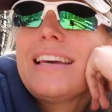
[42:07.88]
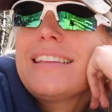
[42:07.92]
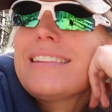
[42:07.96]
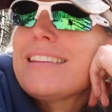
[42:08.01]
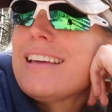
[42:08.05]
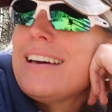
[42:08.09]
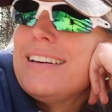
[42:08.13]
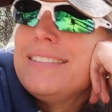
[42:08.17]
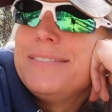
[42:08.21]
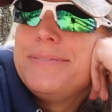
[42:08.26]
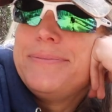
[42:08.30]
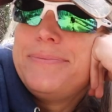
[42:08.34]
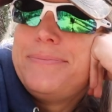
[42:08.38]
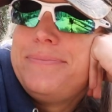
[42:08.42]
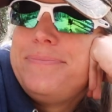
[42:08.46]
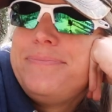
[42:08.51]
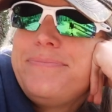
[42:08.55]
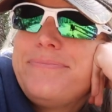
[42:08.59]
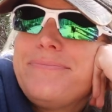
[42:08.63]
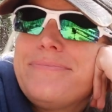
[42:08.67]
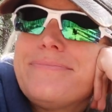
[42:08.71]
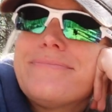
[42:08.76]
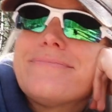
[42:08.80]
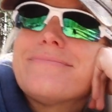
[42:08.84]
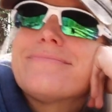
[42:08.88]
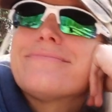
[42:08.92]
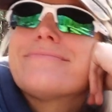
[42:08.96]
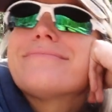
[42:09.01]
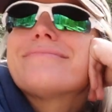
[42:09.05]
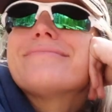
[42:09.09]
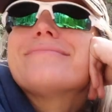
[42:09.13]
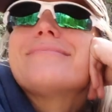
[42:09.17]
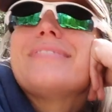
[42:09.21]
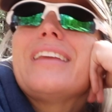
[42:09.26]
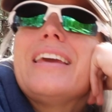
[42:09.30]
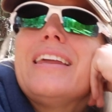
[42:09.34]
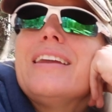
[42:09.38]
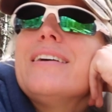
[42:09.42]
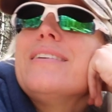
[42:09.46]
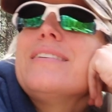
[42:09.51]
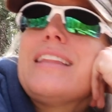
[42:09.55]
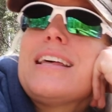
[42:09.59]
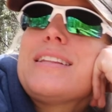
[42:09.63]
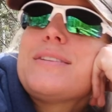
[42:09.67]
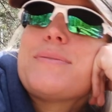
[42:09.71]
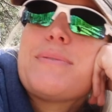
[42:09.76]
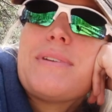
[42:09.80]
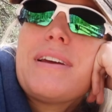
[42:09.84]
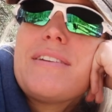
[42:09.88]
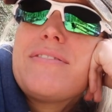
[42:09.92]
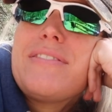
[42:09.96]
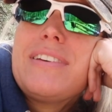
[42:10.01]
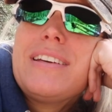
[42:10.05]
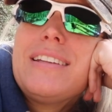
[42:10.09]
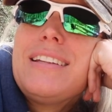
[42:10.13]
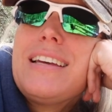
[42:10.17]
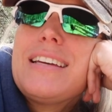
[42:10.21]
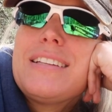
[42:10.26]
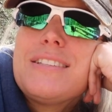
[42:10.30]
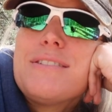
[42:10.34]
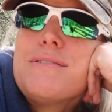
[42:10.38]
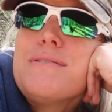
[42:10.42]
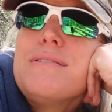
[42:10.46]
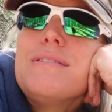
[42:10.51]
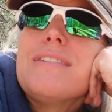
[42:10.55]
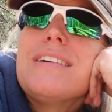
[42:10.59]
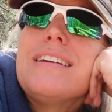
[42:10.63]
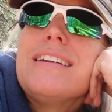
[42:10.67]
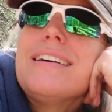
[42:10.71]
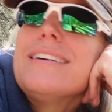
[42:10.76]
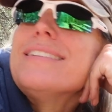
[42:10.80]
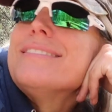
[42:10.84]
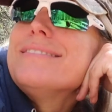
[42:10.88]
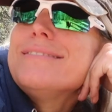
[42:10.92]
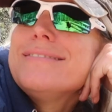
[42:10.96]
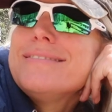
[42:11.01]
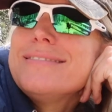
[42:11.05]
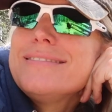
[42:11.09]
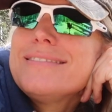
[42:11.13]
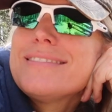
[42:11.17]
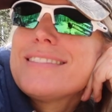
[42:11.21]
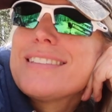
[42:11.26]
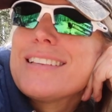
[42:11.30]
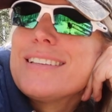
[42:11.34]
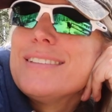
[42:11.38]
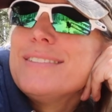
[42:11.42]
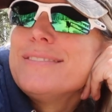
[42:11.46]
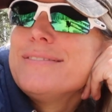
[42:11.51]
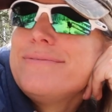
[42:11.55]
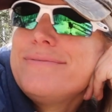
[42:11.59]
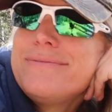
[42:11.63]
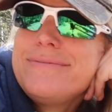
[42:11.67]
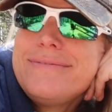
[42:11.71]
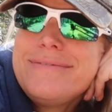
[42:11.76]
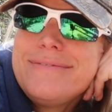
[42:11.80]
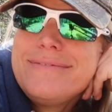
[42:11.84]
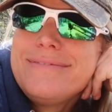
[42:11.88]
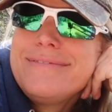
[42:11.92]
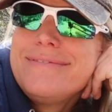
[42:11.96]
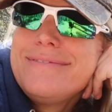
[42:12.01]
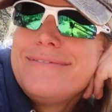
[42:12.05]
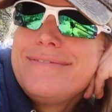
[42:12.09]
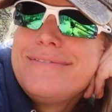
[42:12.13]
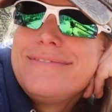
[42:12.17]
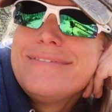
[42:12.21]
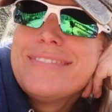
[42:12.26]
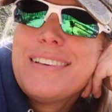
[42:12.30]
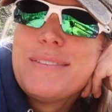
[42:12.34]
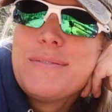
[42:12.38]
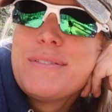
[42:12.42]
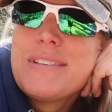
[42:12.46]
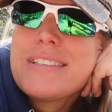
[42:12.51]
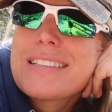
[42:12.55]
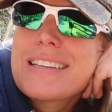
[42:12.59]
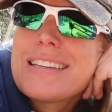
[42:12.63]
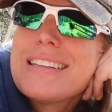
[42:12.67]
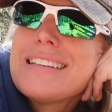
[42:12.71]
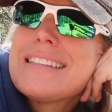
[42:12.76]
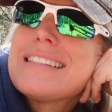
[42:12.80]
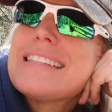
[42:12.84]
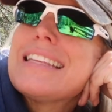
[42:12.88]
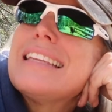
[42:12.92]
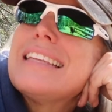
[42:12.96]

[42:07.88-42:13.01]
like that. You know, and that's what I feel like doing right now. So I'm just gonna